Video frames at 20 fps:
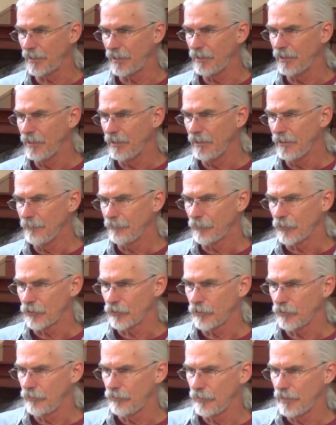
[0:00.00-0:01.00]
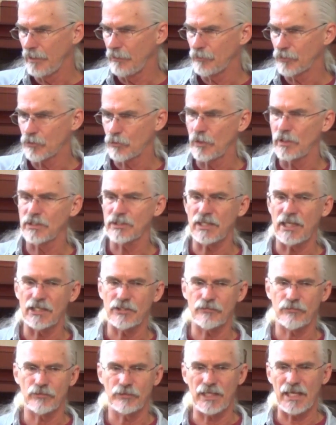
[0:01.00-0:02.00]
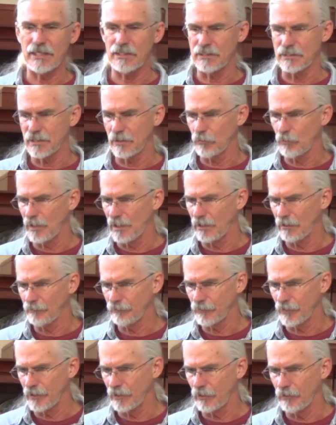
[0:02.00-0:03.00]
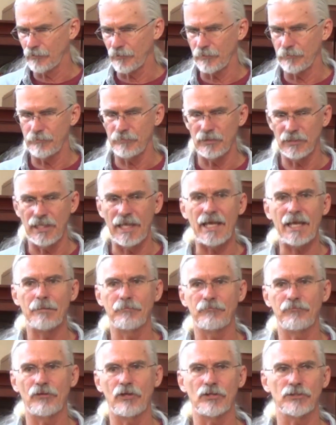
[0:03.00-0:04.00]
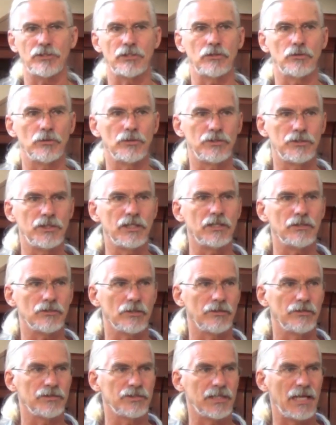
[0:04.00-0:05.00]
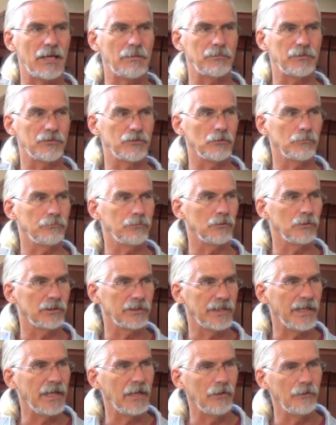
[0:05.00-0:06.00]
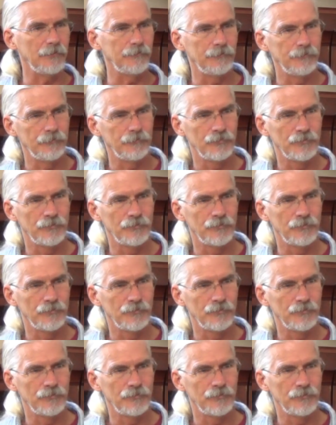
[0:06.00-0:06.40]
And the, he was criticized for that. And he said, Well, you know, if a lamb falls into a ditch on the Sabbath, you'll pull it out.